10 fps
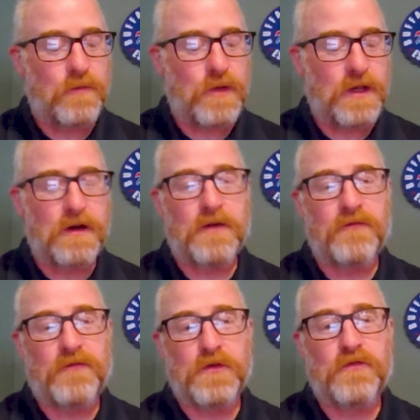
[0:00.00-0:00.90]
We are
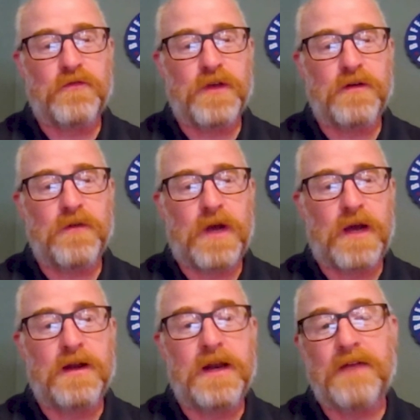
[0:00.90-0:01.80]
first fit
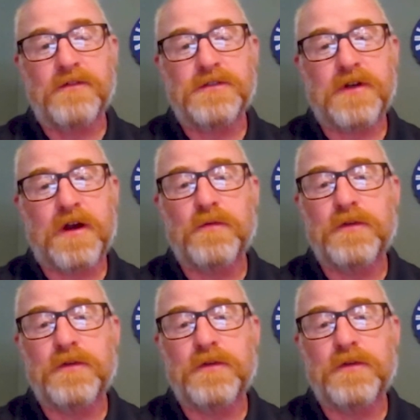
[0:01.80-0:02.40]
on Navistar with